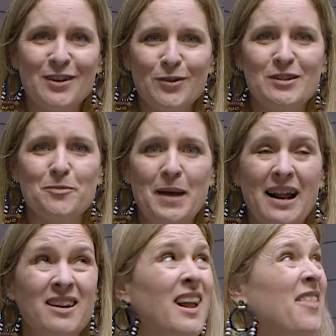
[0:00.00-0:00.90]
lots of
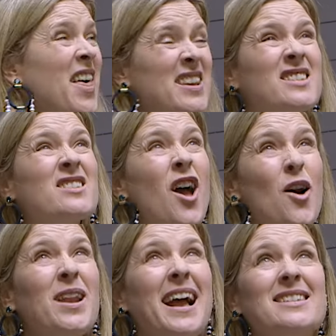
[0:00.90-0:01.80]
pattern, and there's
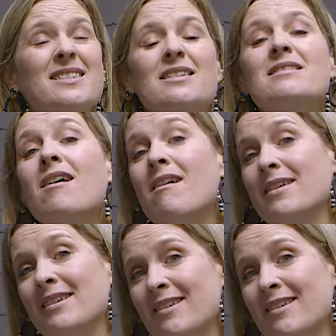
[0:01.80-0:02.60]
no less than 9